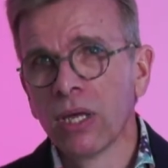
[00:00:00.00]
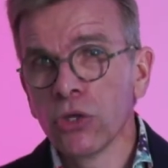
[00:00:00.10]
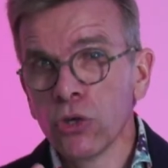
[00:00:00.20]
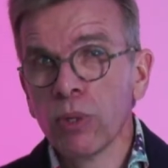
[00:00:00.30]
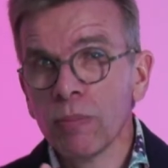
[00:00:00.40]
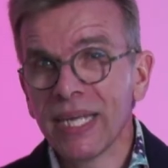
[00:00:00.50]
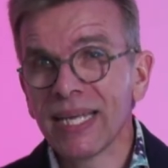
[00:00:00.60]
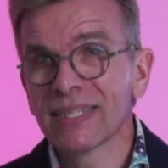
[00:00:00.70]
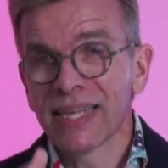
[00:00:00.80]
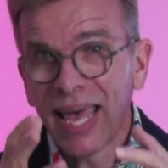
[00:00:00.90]
Human
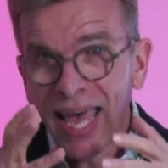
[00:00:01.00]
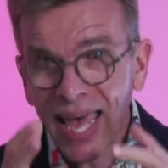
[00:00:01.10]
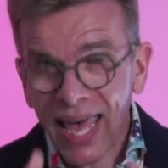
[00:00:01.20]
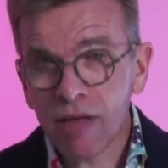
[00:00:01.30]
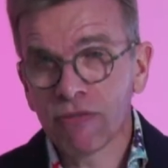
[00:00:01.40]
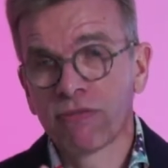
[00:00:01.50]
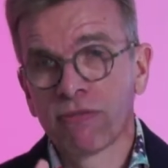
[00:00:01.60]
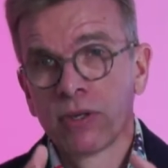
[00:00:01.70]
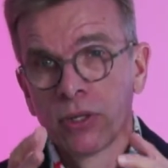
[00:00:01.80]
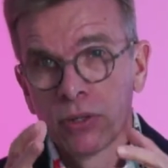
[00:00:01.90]
beings have
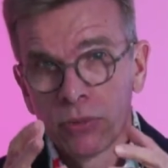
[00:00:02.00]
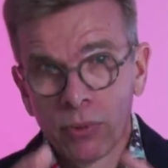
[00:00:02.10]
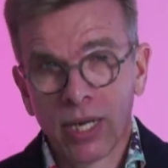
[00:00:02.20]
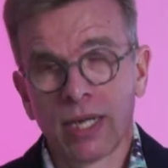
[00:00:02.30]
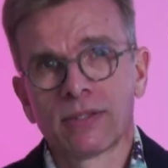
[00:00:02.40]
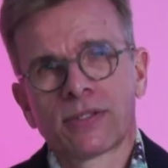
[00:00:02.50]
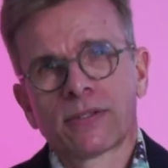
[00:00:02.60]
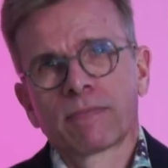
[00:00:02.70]
rights.